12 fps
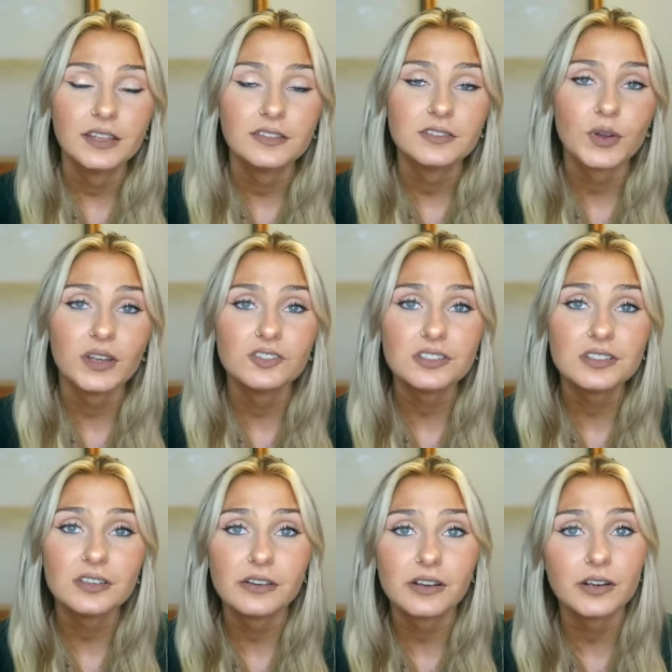And so I just
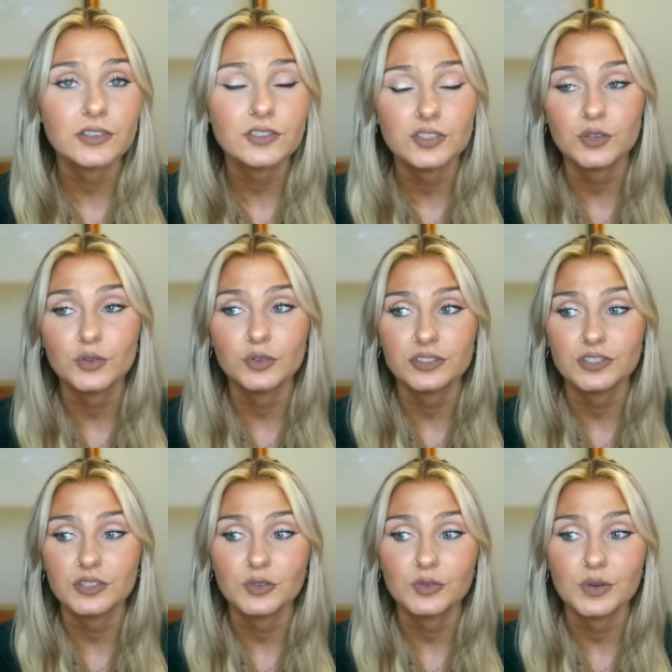encourage you
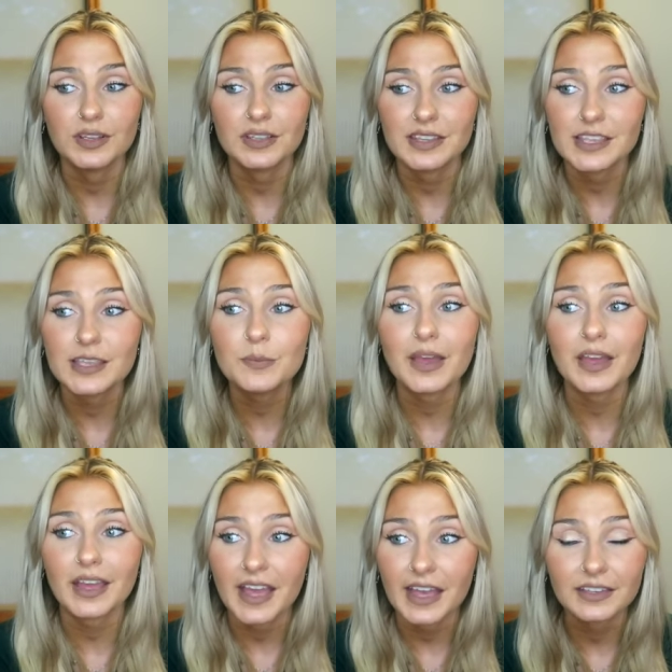to keep
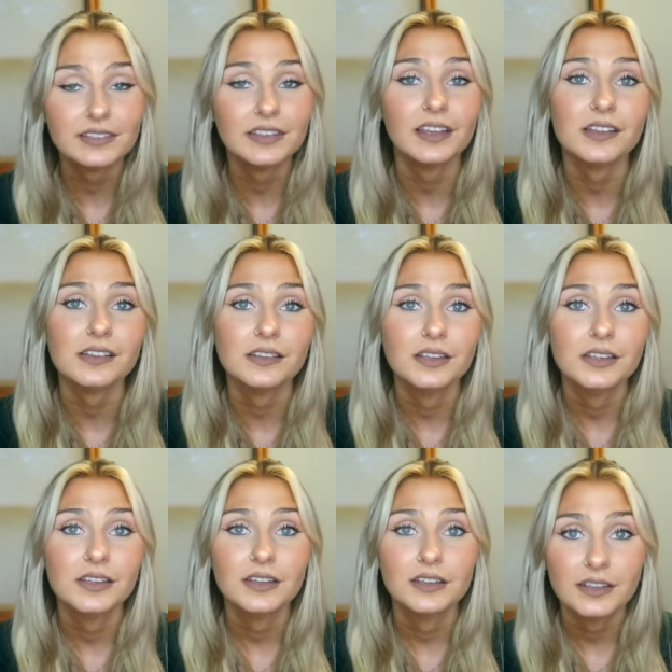asking
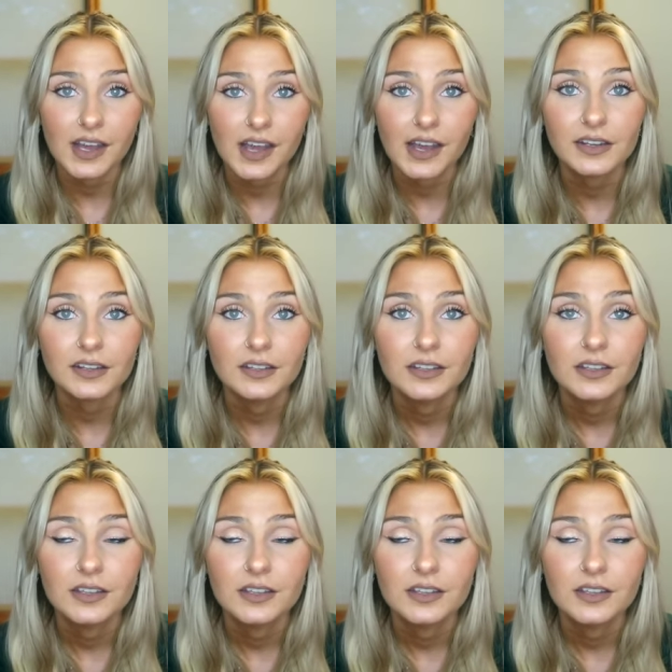God